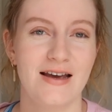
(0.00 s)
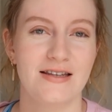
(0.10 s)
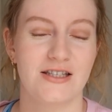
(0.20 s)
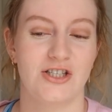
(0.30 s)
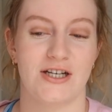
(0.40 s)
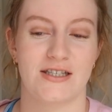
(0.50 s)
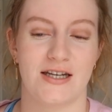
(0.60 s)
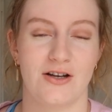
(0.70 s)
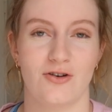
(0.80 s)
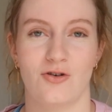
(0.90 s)

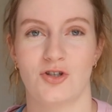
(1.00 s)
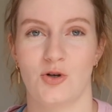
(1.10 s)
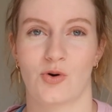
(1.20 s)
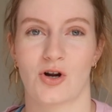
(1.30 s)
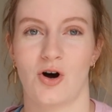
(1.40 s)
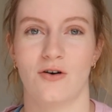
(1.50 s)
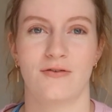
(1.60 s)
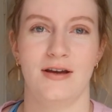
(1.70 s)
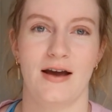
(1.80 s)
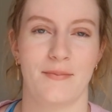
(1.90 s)
suggesting, do you want a coffee?